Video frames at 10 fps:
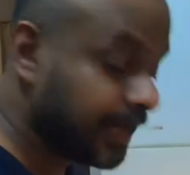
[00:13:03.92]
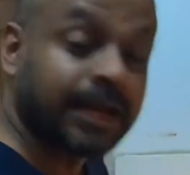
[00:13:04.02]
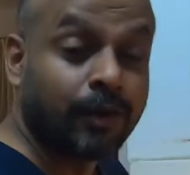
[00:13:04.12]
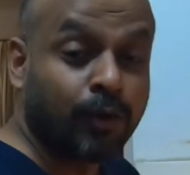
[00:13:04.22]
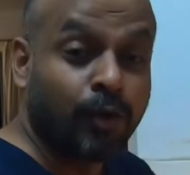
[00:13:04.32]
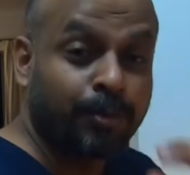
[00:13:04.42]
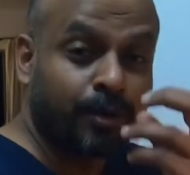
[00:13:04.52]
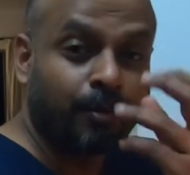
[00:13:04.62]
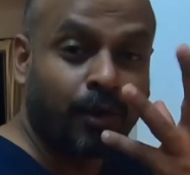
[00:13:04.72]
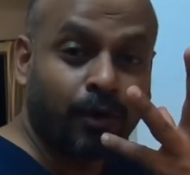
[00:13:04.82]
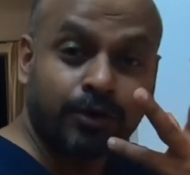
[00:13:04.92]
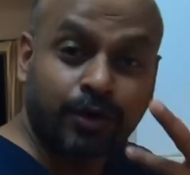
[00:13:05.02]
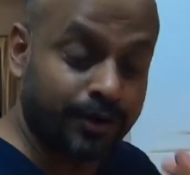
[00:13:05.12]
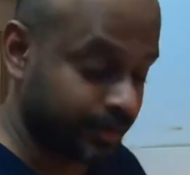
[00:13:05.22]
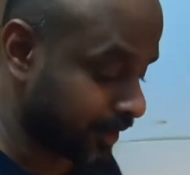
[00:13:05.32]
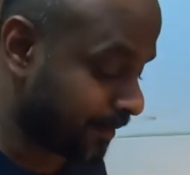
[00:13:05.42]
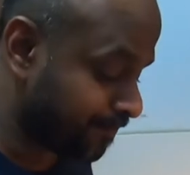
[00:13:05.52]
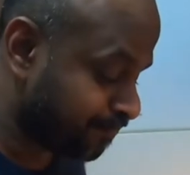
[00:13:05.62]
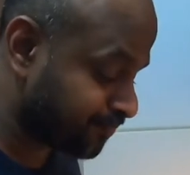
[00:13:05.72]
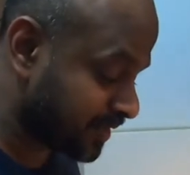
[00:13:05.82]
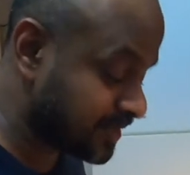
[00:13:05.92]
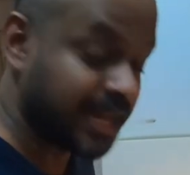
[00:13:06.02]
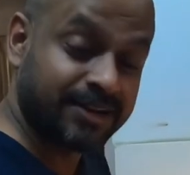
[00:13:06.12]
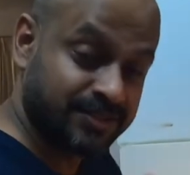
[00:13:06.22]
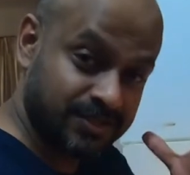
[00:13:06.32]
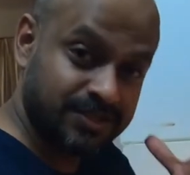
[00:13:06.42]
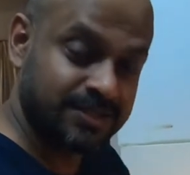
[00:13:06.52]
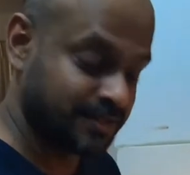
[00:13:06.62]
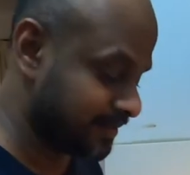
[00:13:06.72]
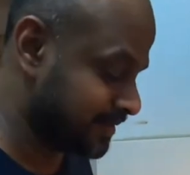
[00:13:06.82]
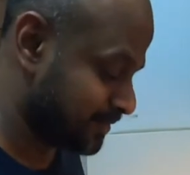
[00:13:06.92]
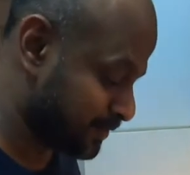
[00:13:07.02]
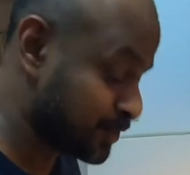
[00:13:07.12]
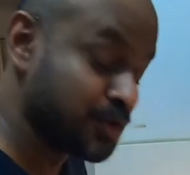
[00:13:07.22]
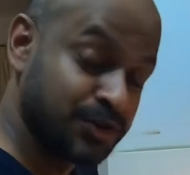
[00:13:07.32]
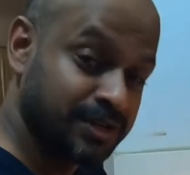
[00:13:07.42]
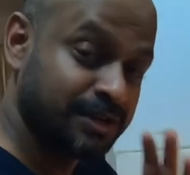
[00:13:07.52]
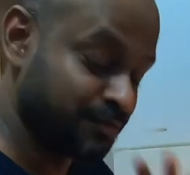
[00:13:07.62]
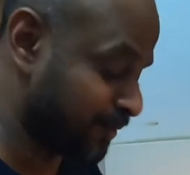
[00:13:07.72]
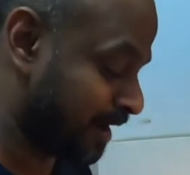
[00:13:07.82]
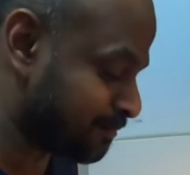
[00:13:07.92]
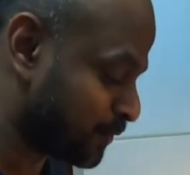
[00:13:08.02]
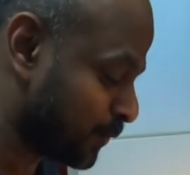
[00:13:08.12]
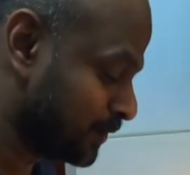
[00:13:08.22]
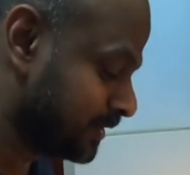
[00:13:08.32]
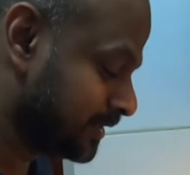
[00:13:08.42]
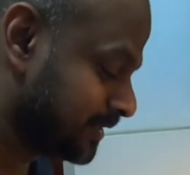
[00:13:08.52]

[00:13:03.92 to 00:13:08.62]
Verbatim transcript: It'll open up all your uh, sinuses. Good if you have cold.